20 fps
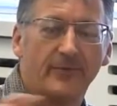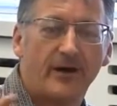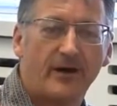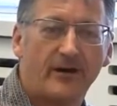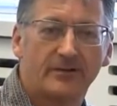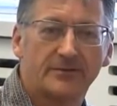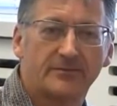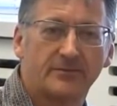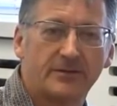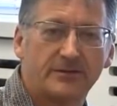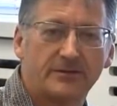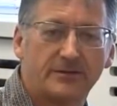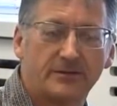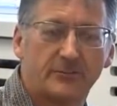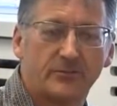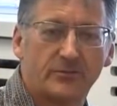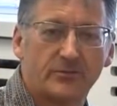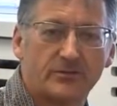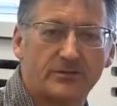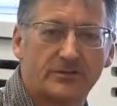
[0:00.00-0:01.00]
arts-based
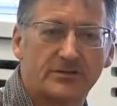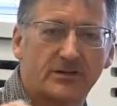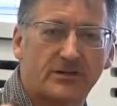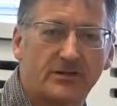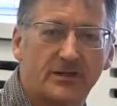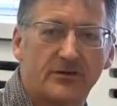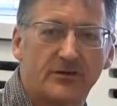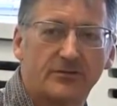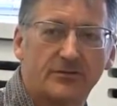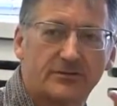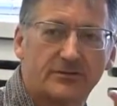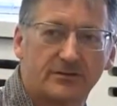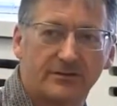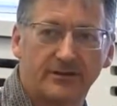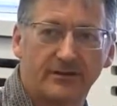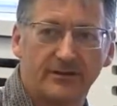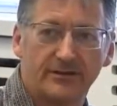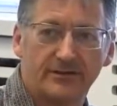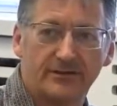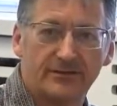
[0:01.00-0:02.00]
approaches, allows
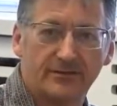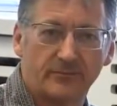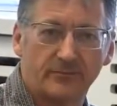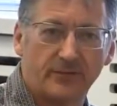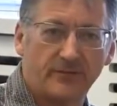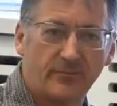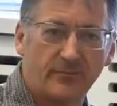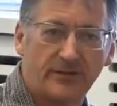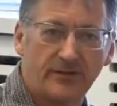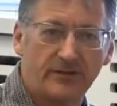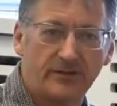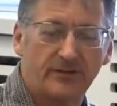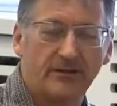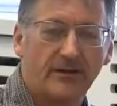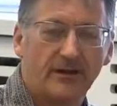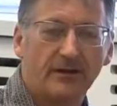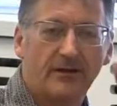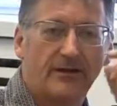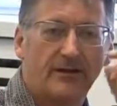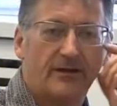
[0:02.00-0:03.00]
links to be made
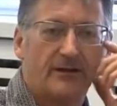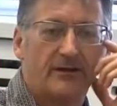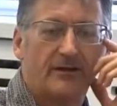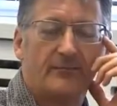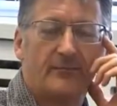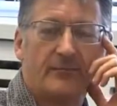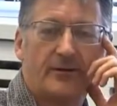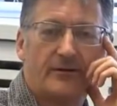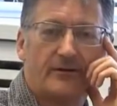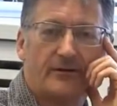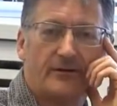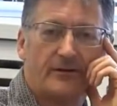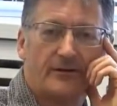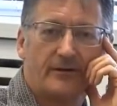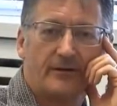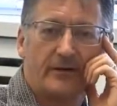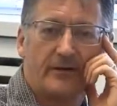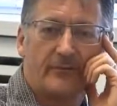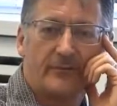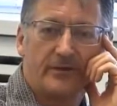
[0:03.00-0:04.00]

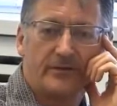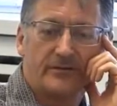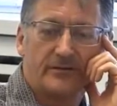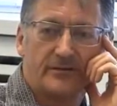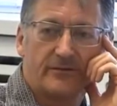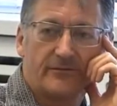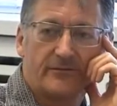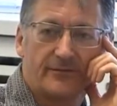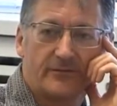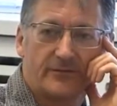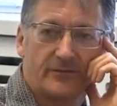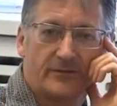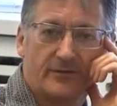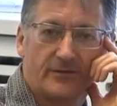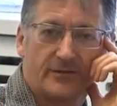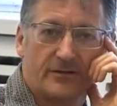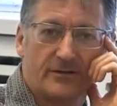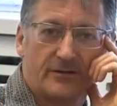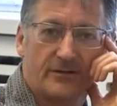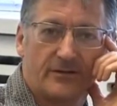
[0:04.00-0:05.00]
amongst
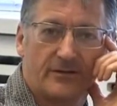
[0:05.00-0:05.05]
different